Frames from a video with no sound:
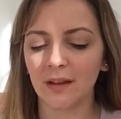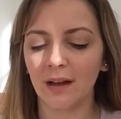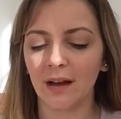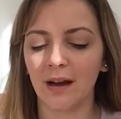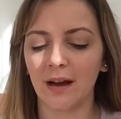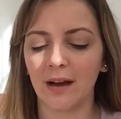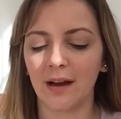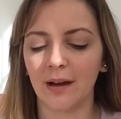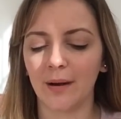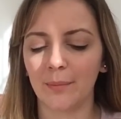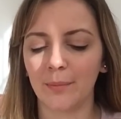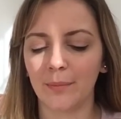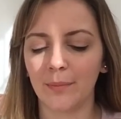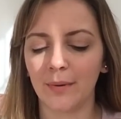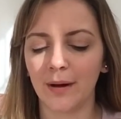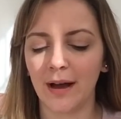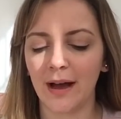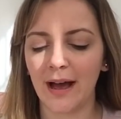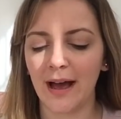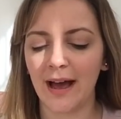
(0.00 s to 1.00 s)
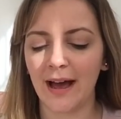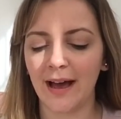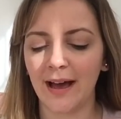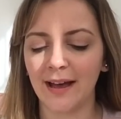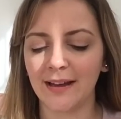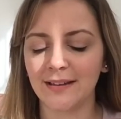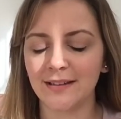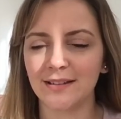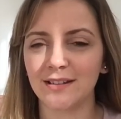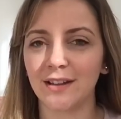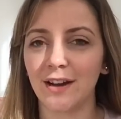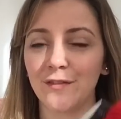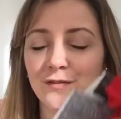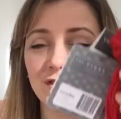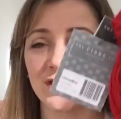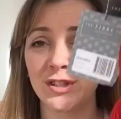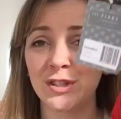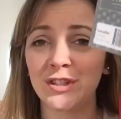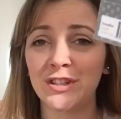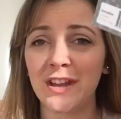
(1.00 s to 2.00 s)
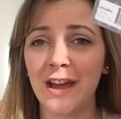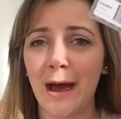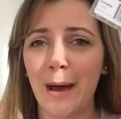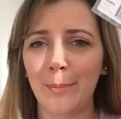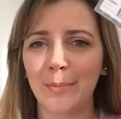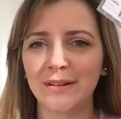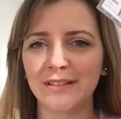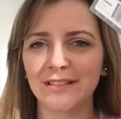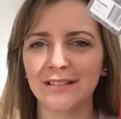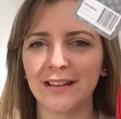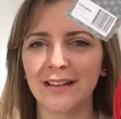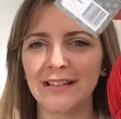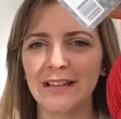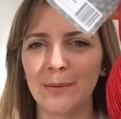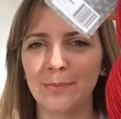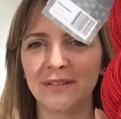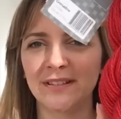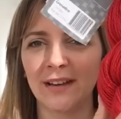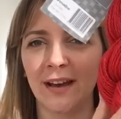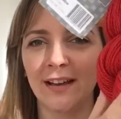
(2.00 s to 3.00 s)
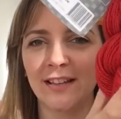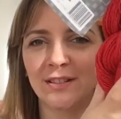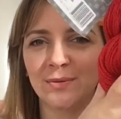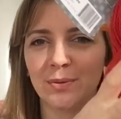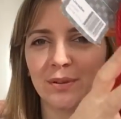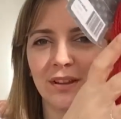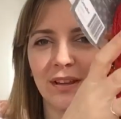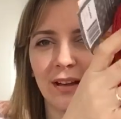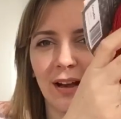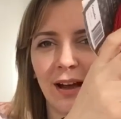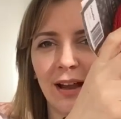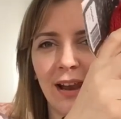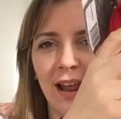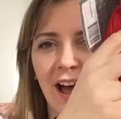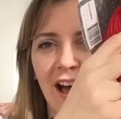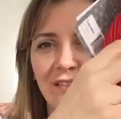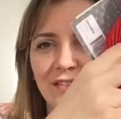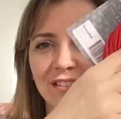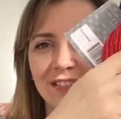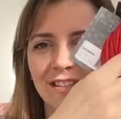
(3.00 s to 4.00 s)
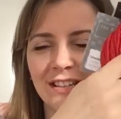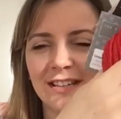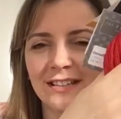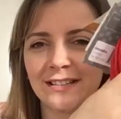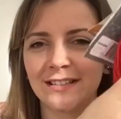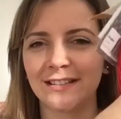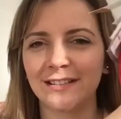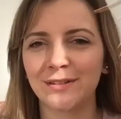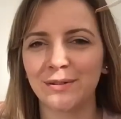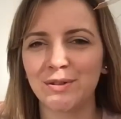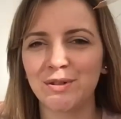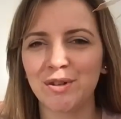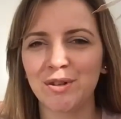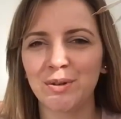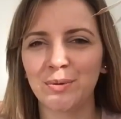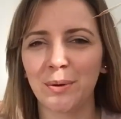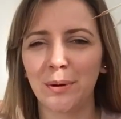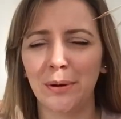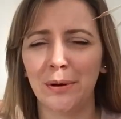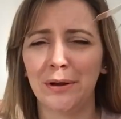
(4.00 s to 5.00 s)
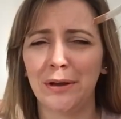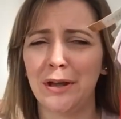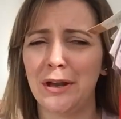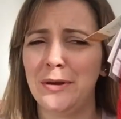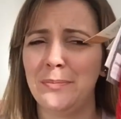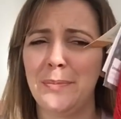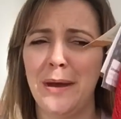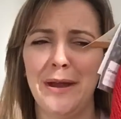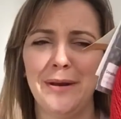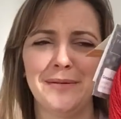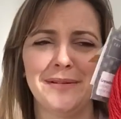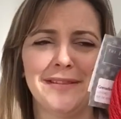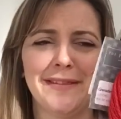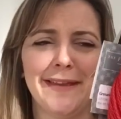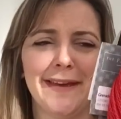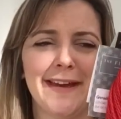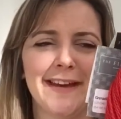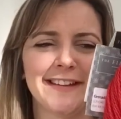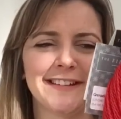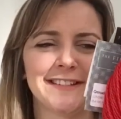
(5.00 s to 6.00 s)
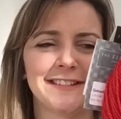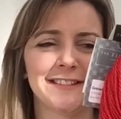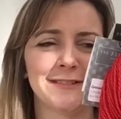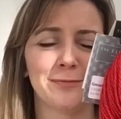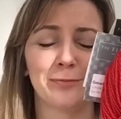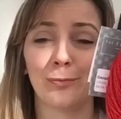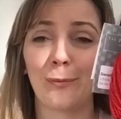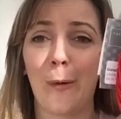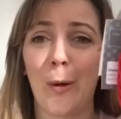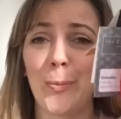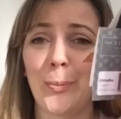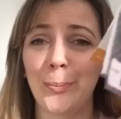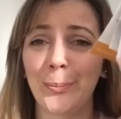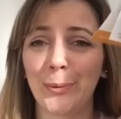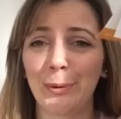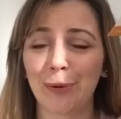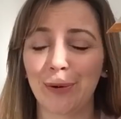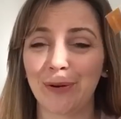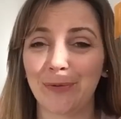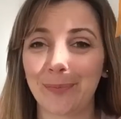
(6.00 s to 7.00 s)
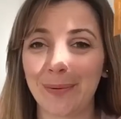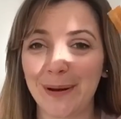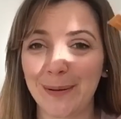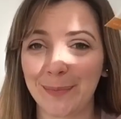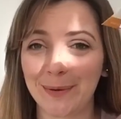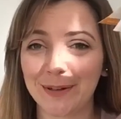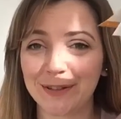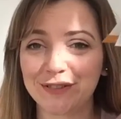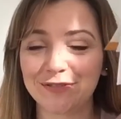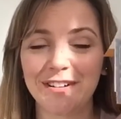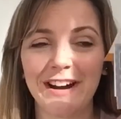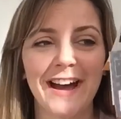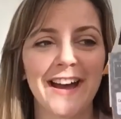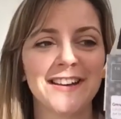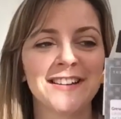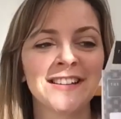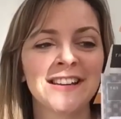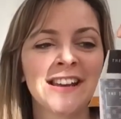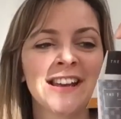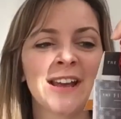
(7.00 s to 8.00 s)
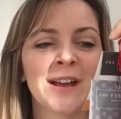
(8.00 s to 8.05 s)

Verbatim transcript: Um, and I've just, yeah, I've been slightly obsessed with the colour ever since. So I don't know what I'm going to do with this one ball of Pillarbox Red.